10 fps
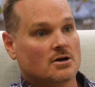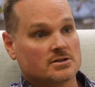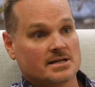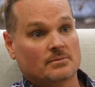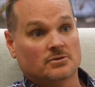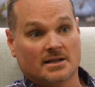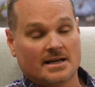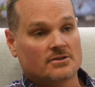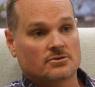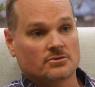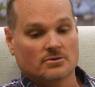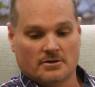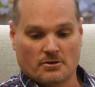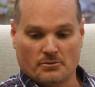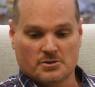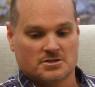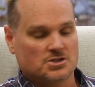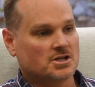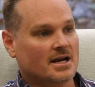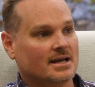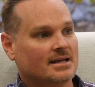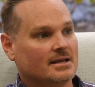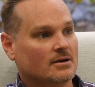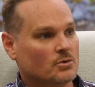I was able to get through it, and I wasn't shaking,